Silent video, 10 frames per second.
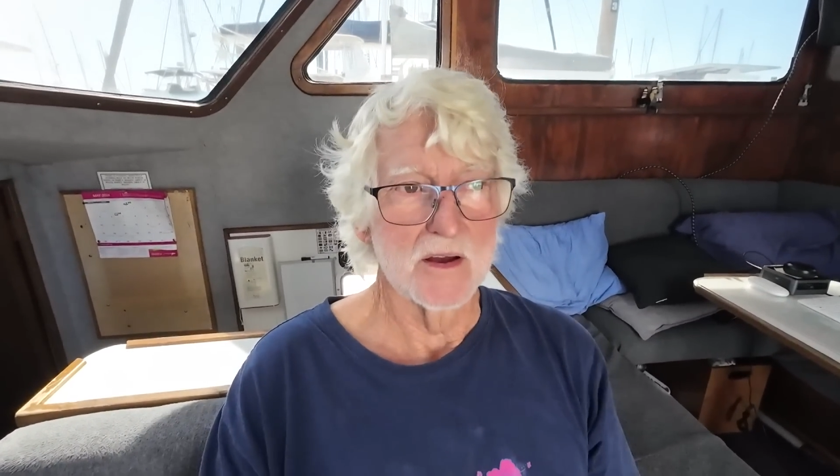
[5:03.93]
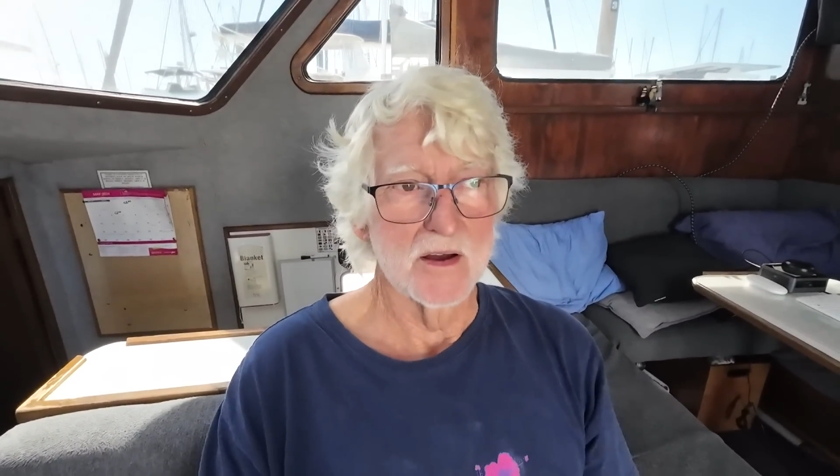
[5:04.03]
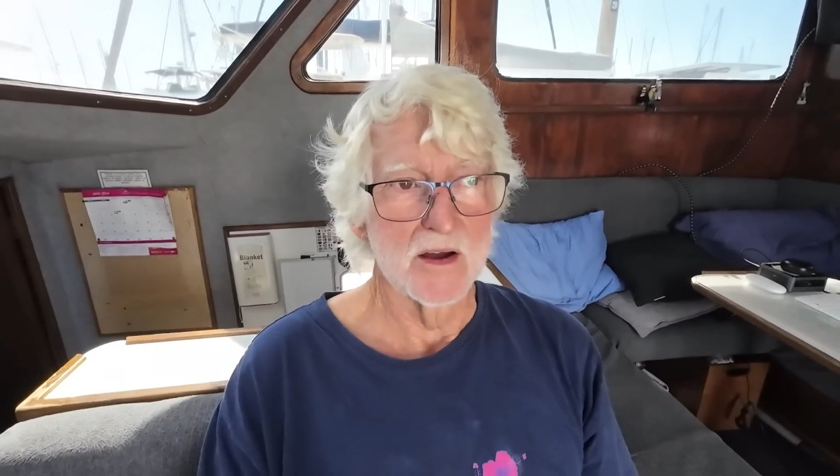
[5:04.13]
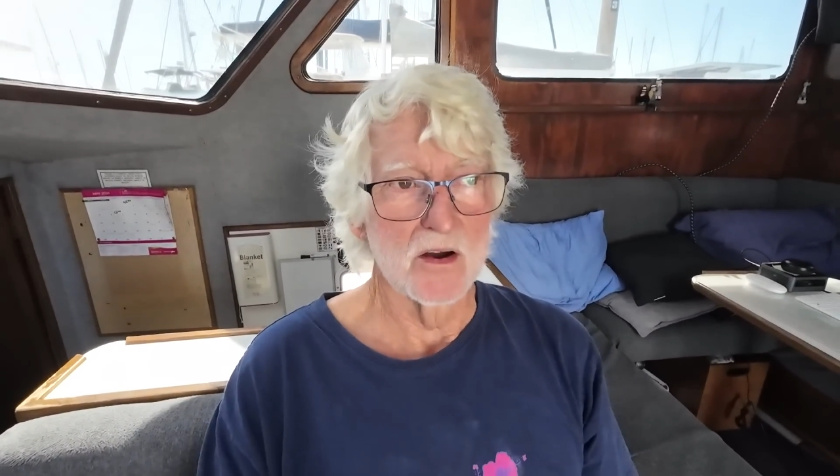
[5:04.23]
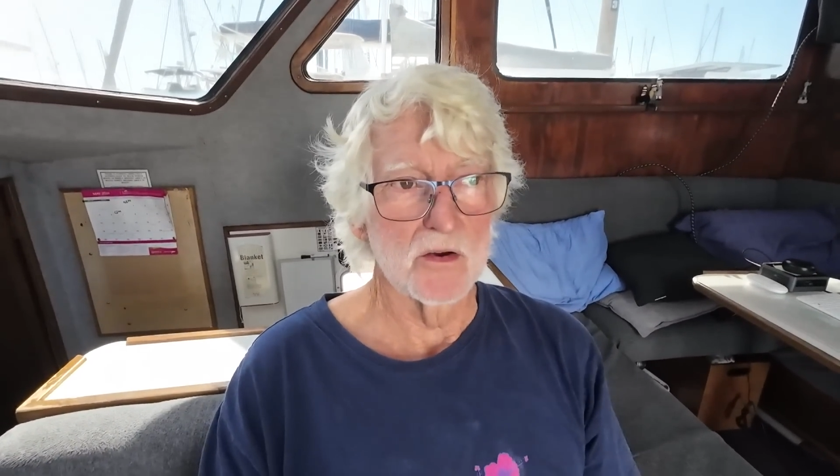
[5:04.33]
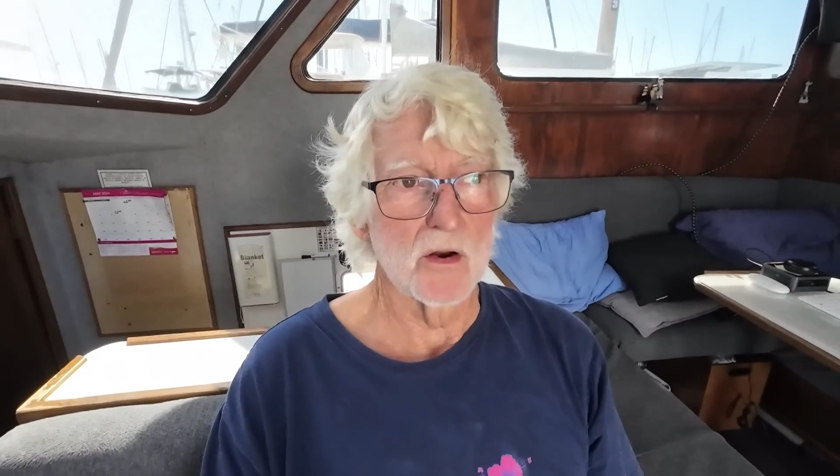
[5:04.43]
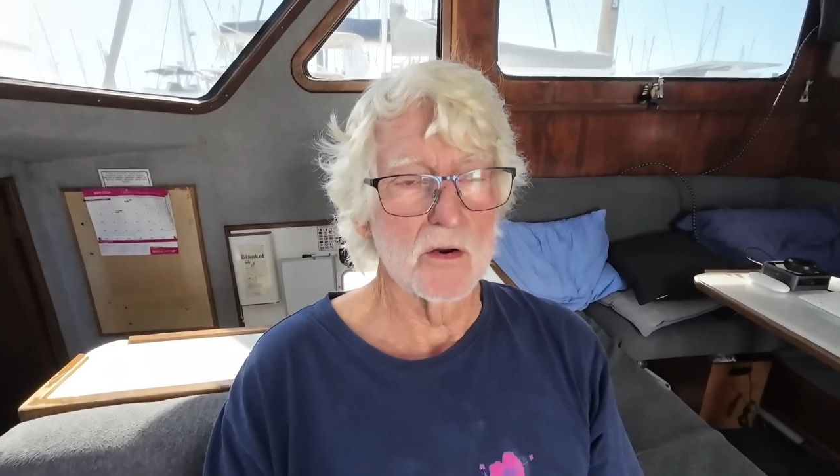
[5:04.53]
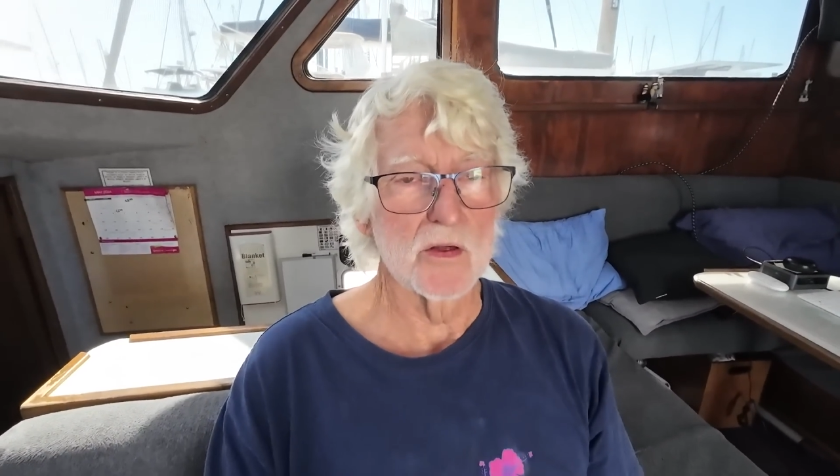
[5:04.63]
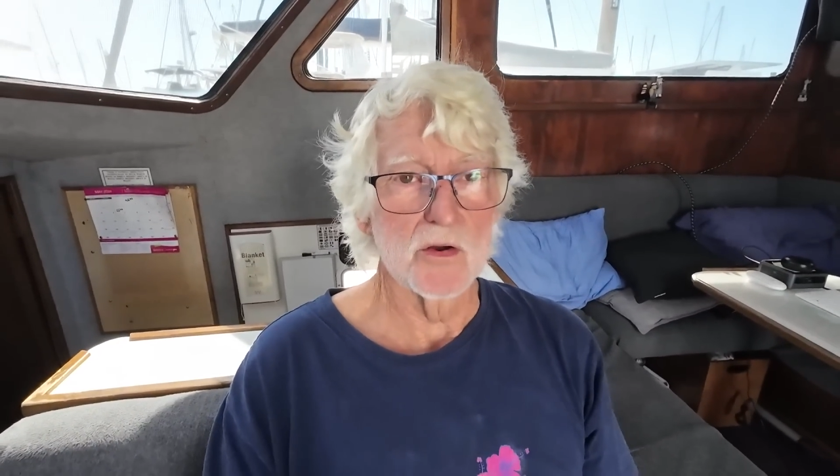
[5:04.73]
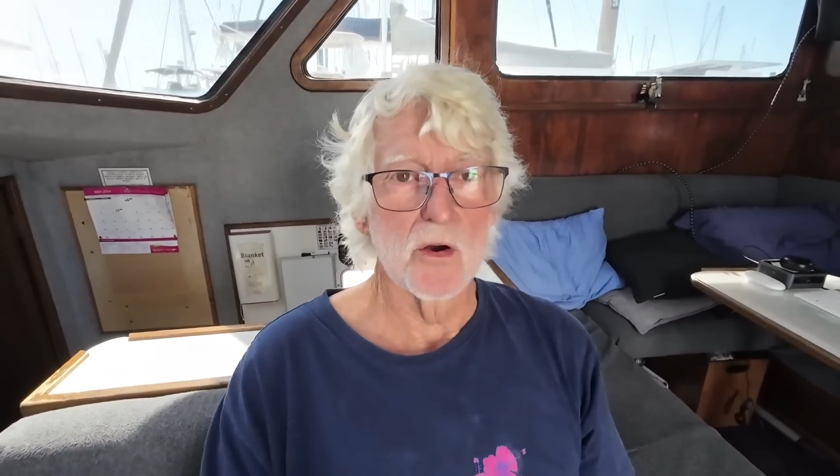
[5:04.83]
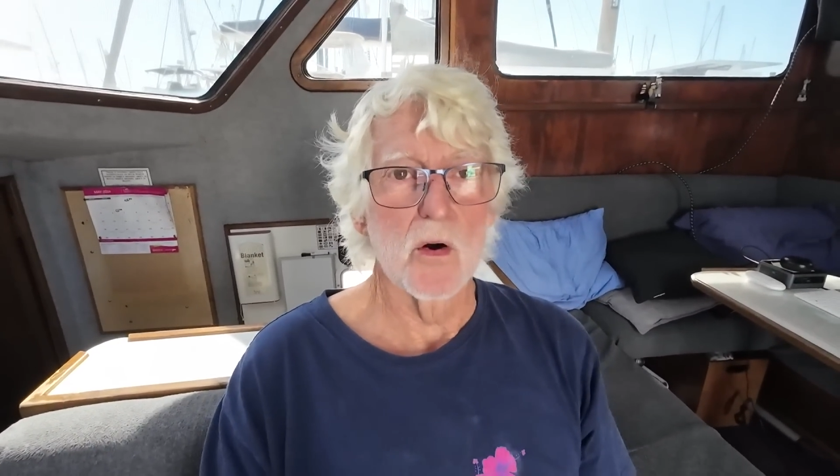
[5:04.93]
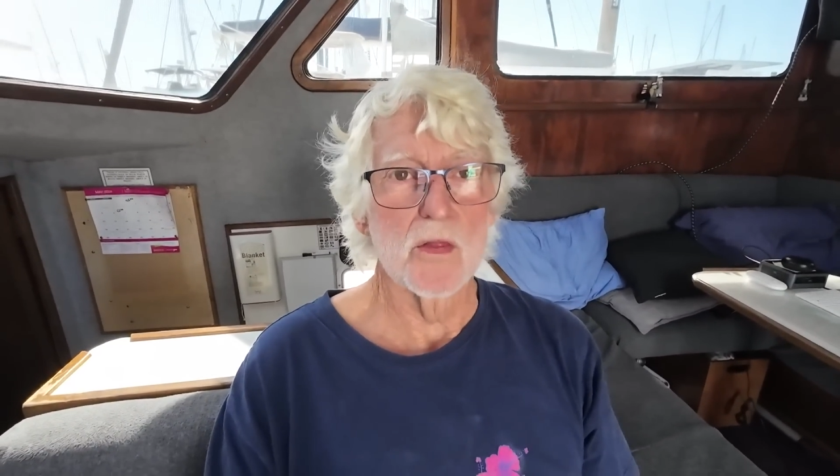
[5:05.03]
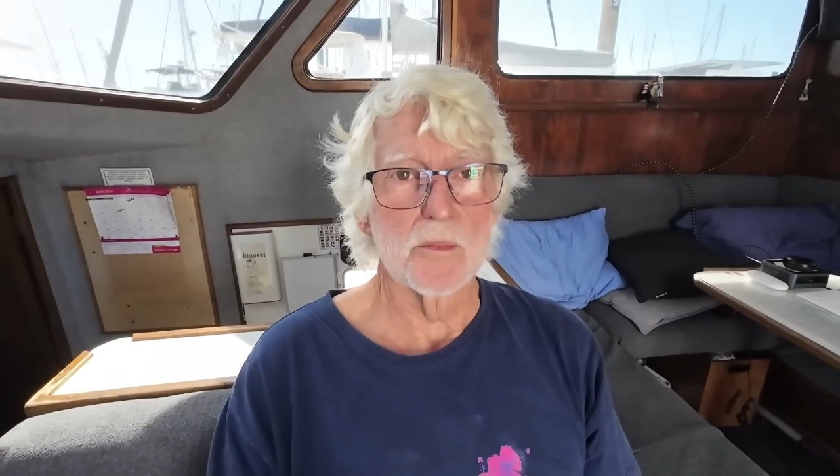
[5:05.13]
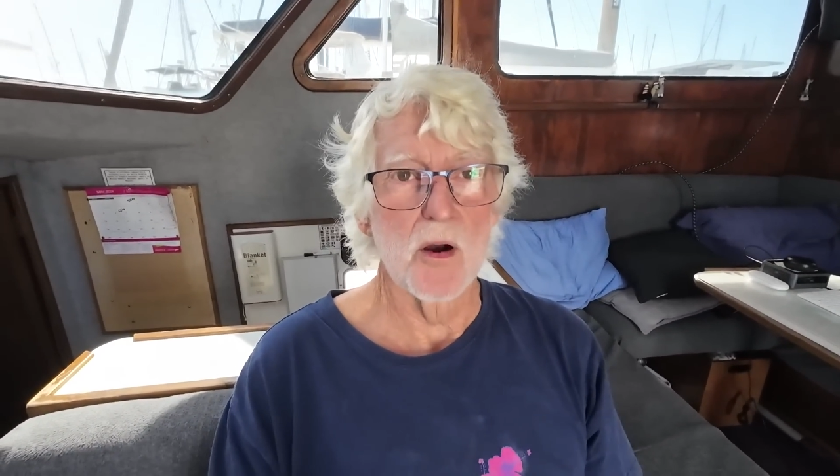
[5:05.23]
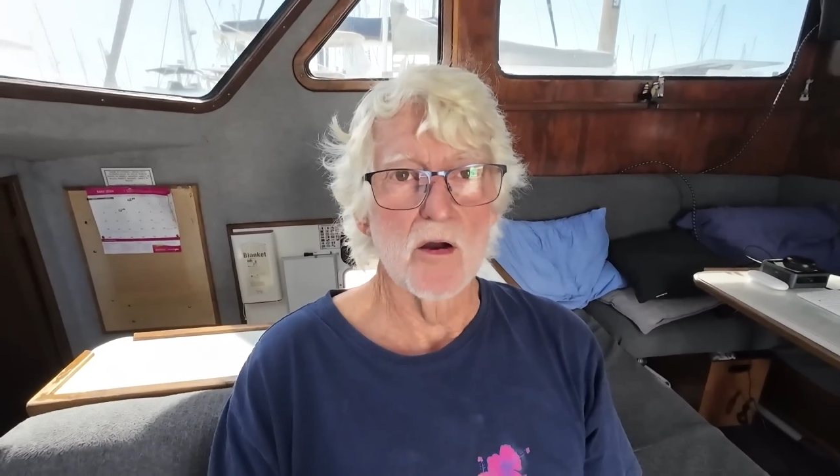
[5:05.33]
I got onto
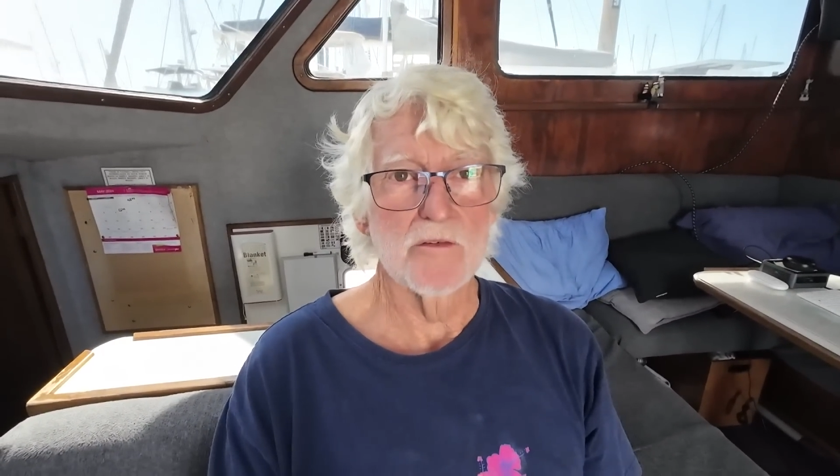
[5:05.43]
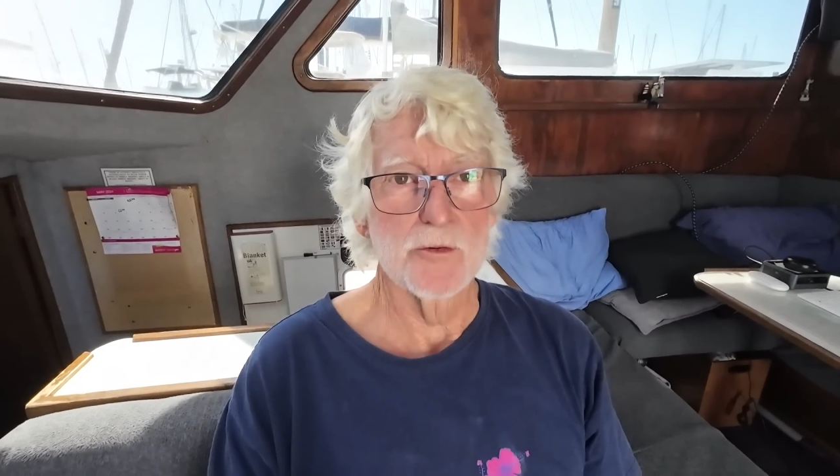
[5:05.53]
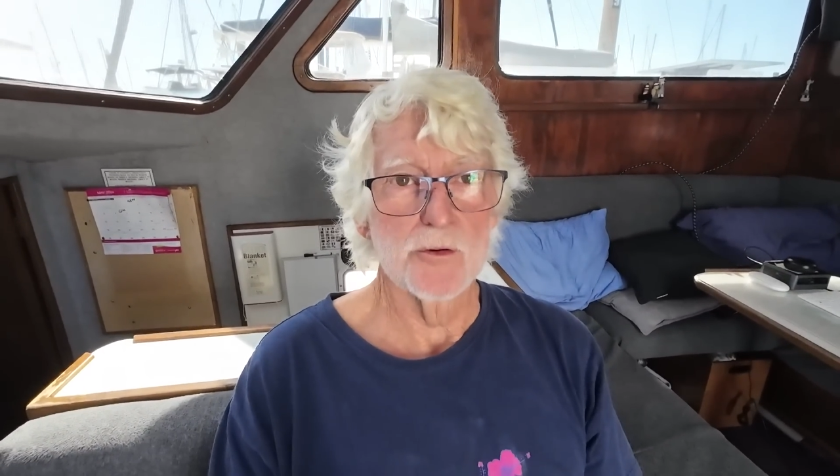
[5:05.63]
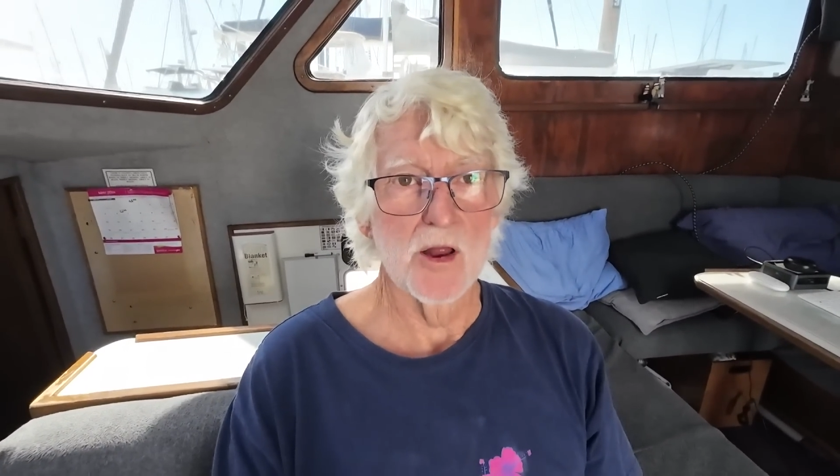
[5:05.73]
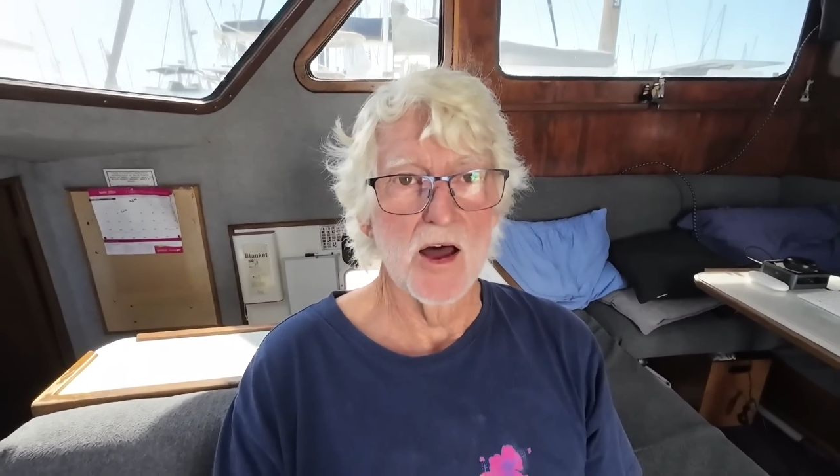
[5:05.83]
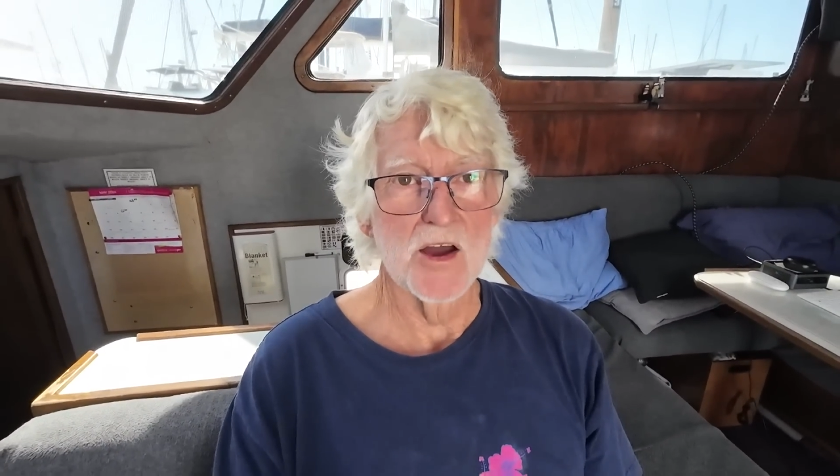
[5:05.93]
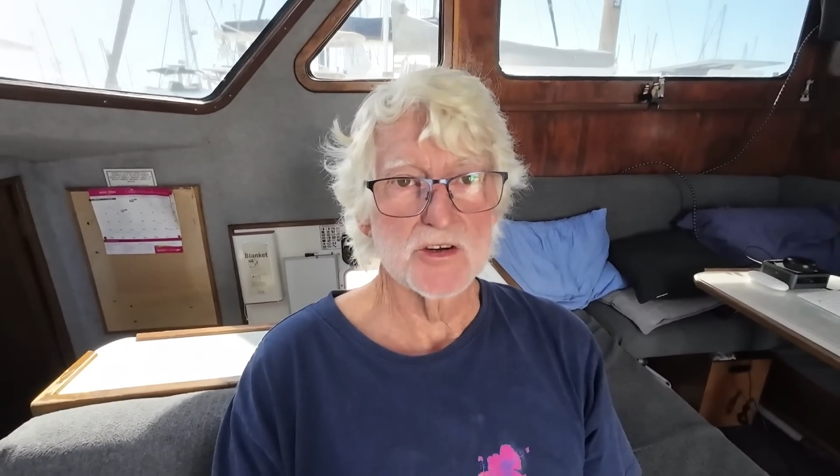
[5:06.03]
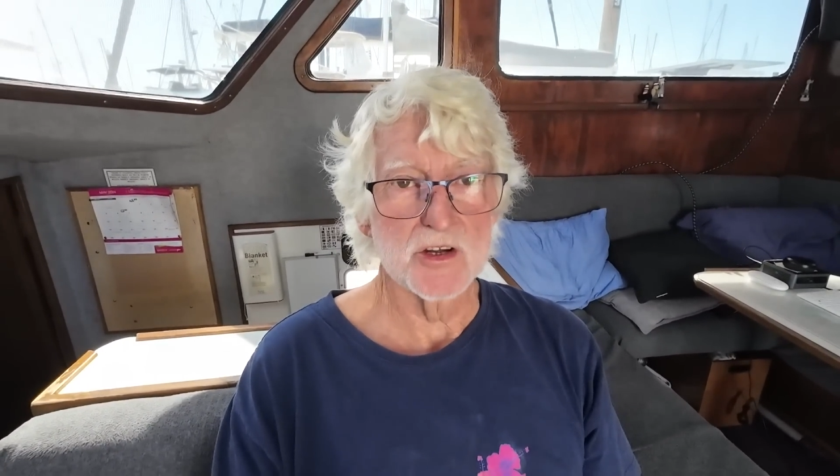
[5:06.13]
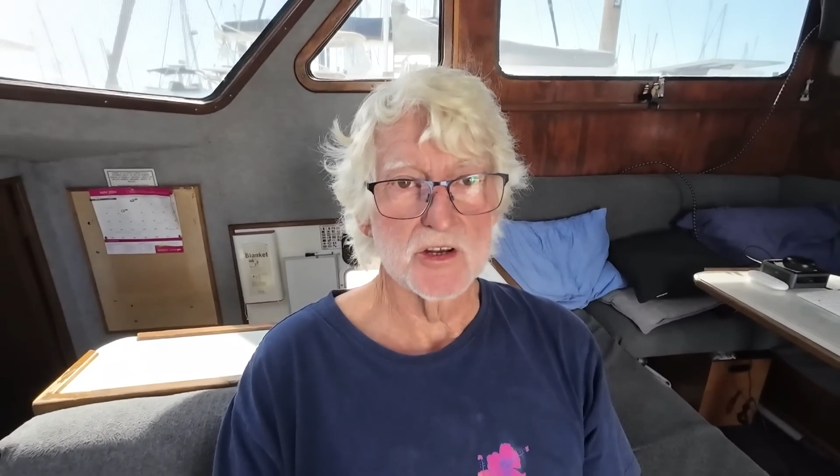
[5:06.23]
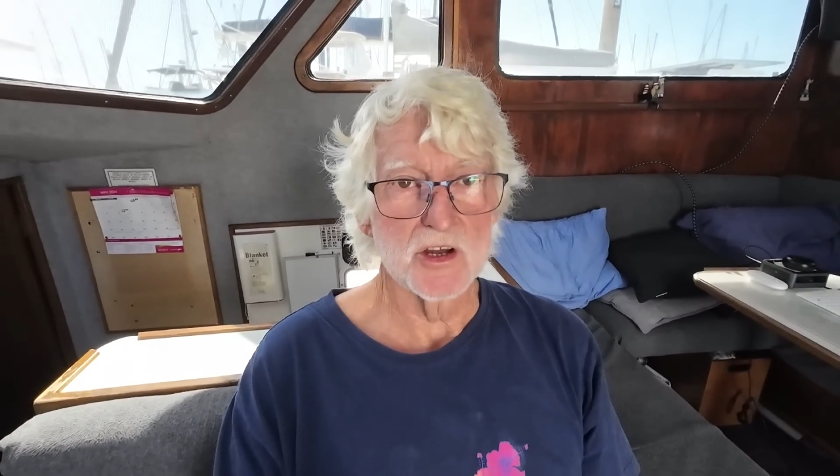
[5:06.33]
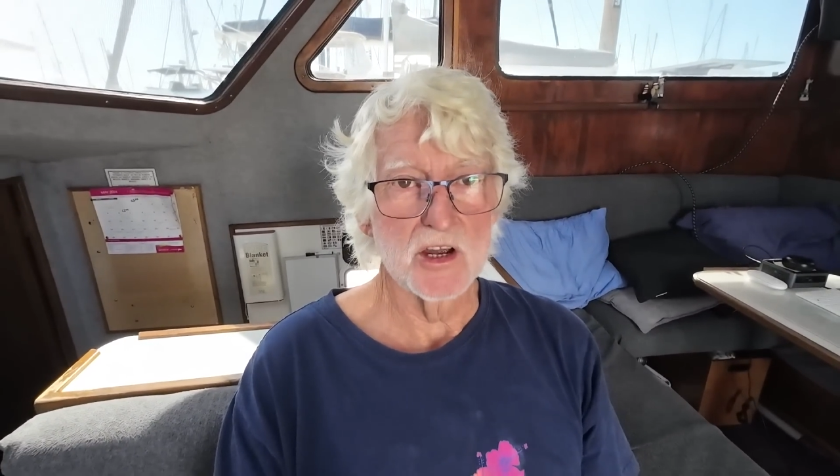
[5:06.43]
the Pro Furler agent